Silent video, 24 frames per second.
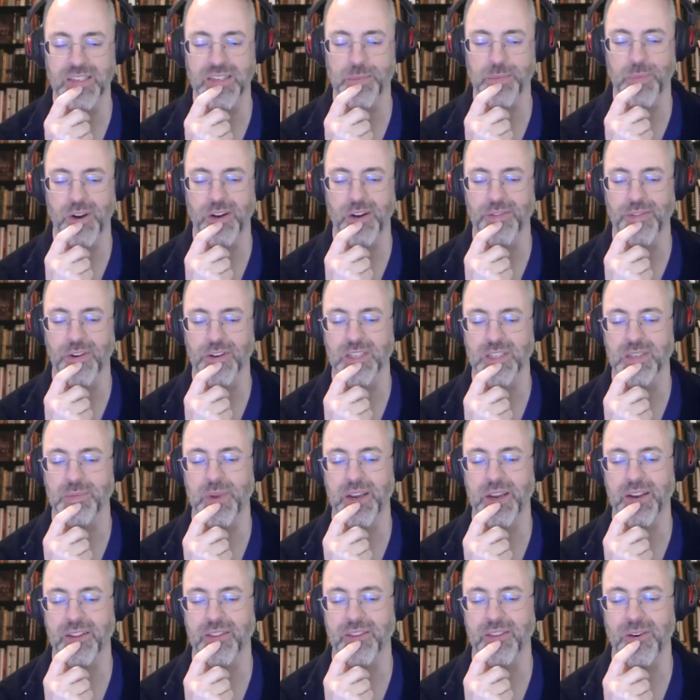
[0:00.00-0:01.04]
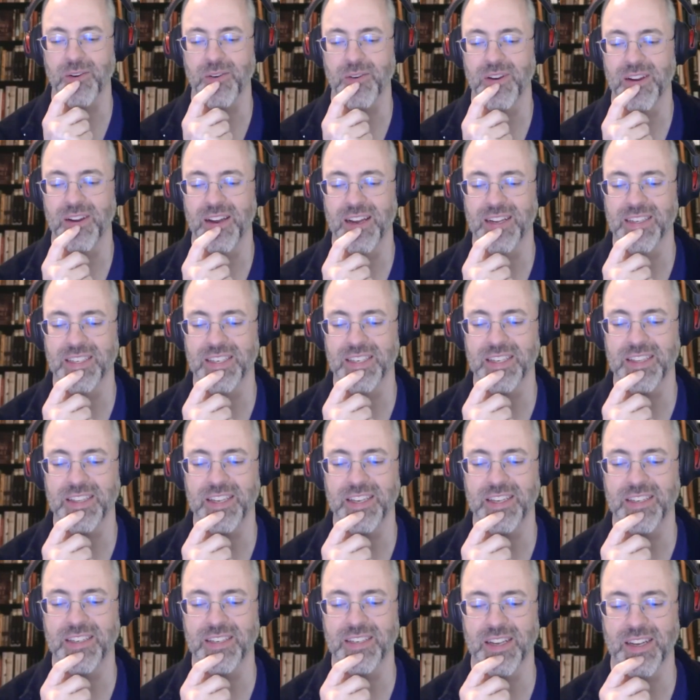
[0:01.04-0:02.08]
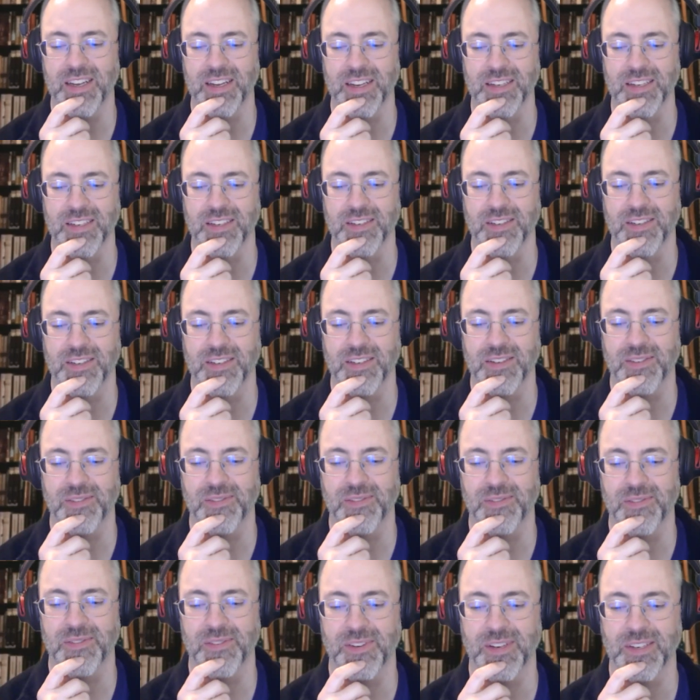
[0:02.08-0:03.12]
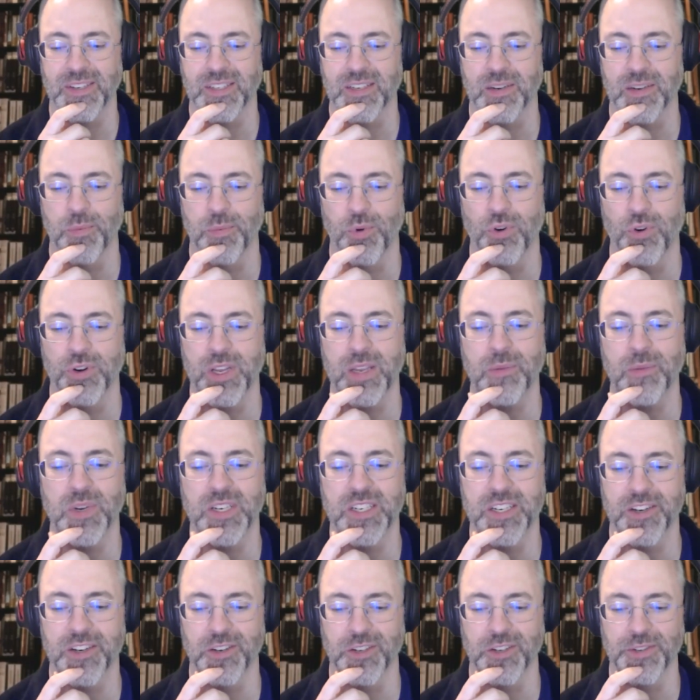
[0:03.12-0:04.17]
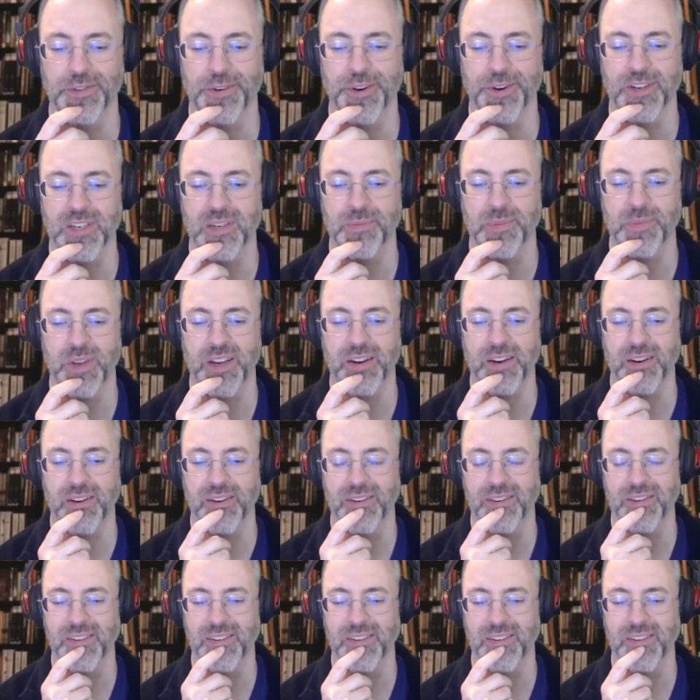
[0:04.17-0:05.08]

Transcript: as part of our spec, though. I see these as like supporting materials for our spec.